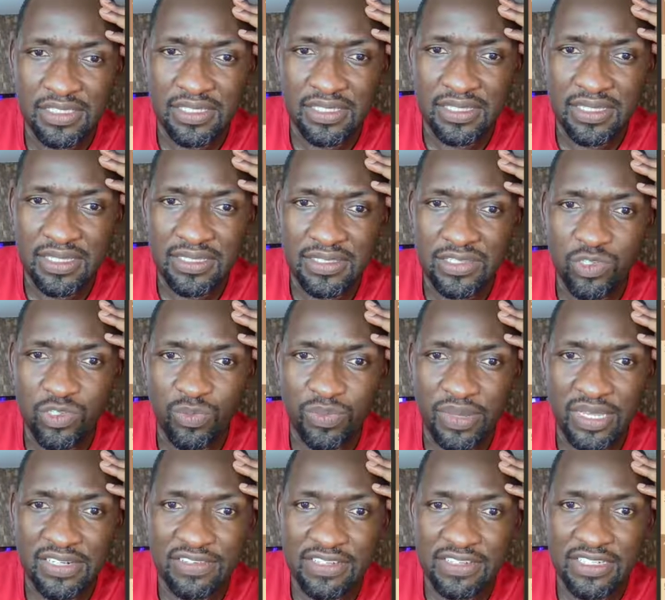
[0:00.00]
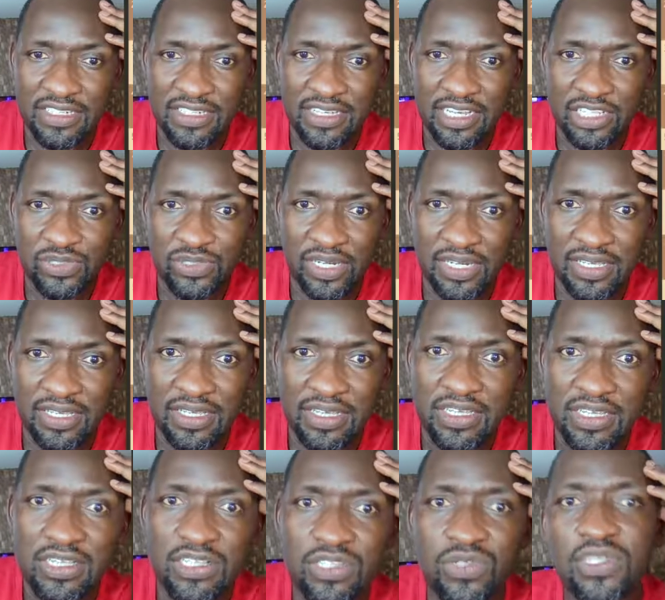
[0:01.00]
This is super interesting actually.
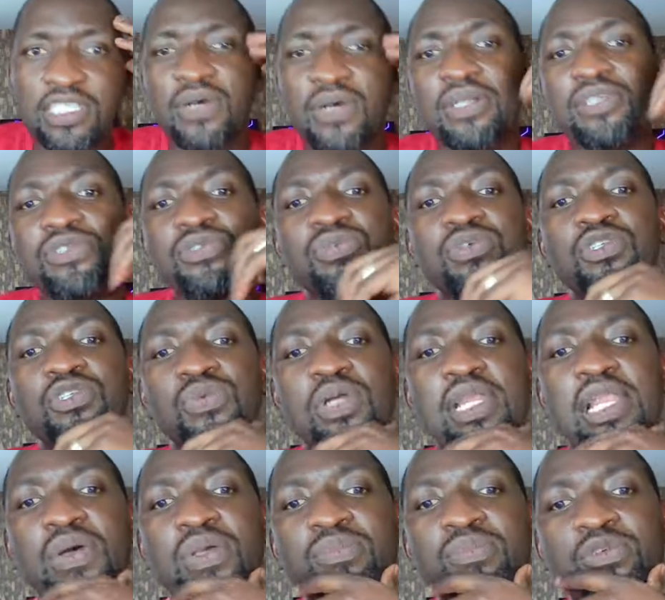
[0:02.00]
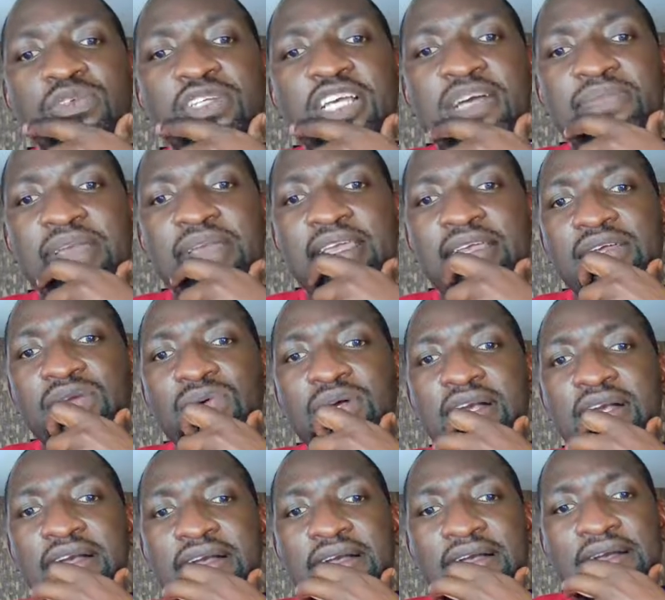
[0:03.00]
So what I want to do is to allow him to take my rook,
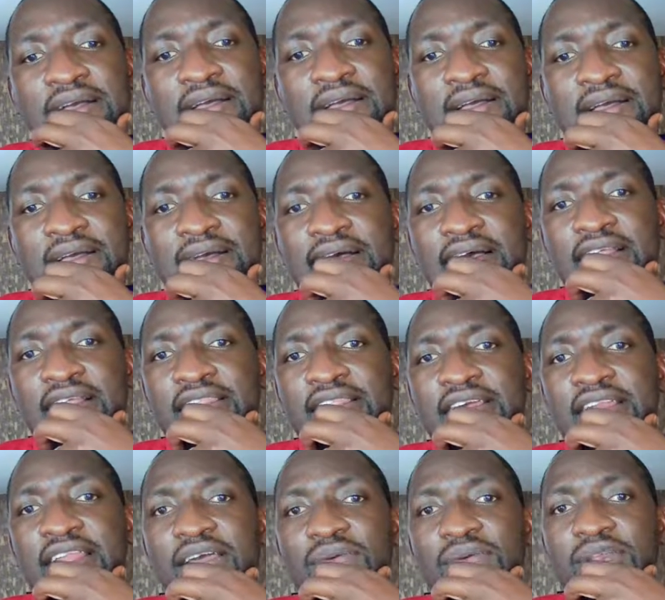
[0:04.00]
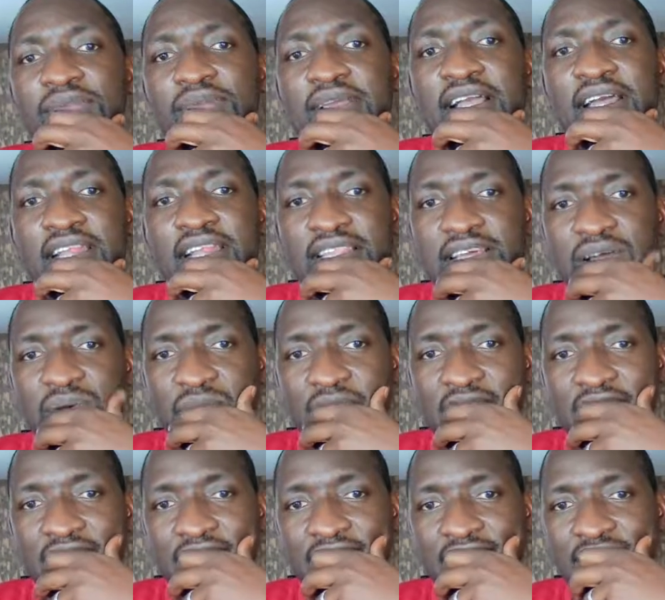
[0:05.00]
and then I will make another
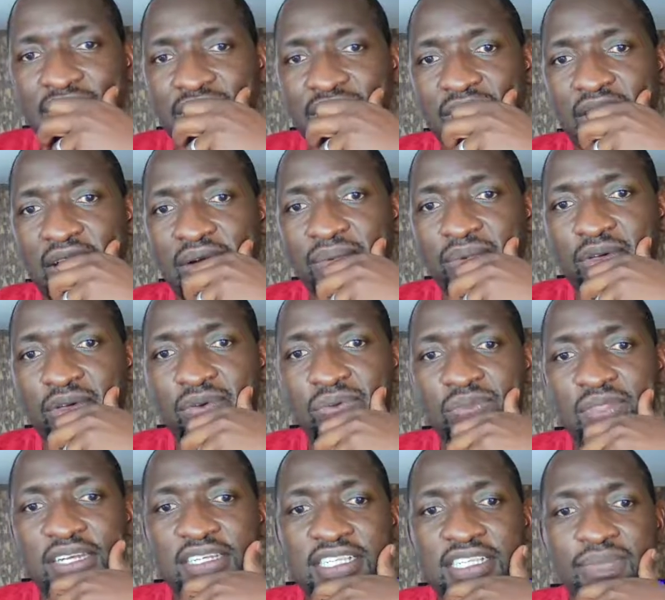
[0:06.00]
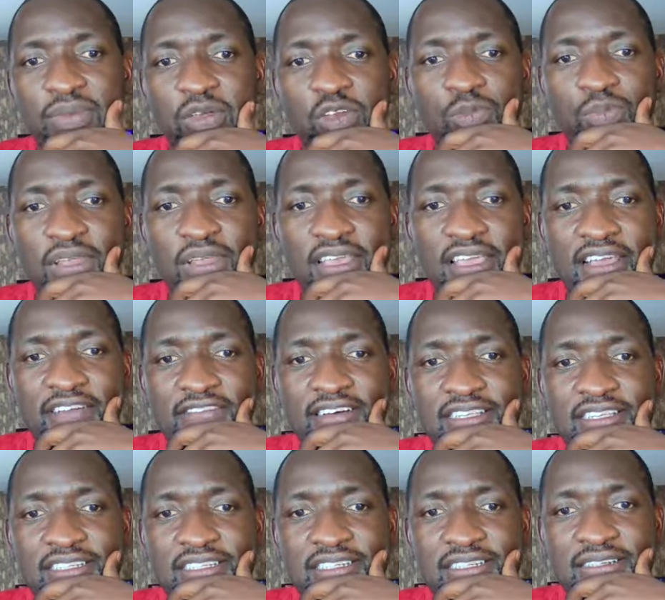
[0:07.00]
queen. So how I'm going to do that is I'm going to play here
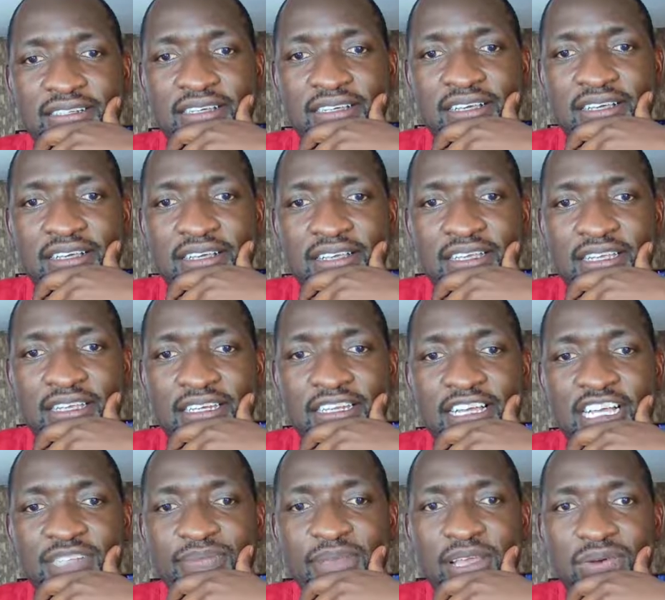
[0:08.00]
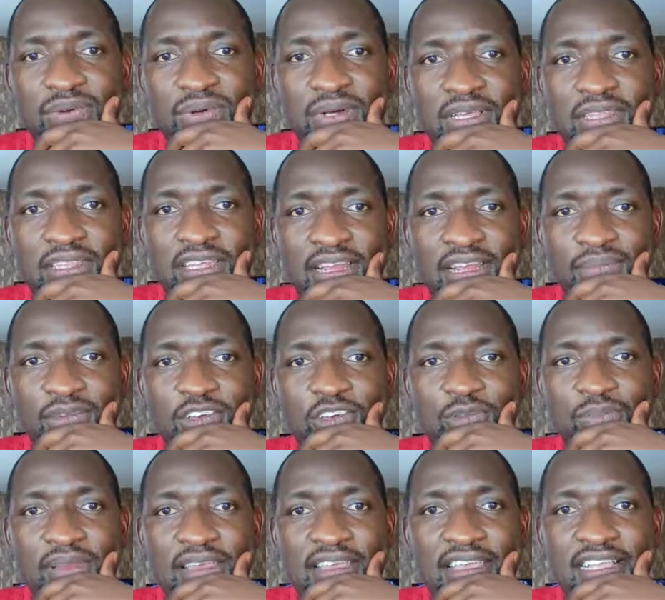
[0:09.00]
first. He takes my rook, then I'm going to
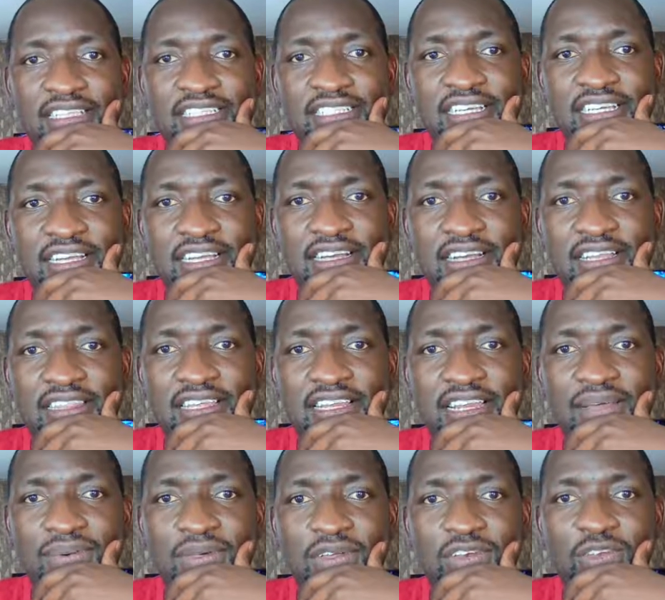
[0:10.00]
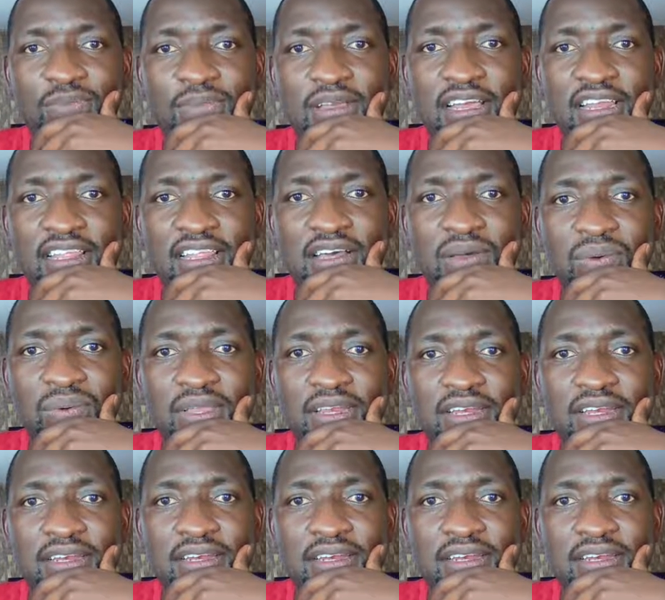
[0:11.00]
play here check, and then I'm going to make another queen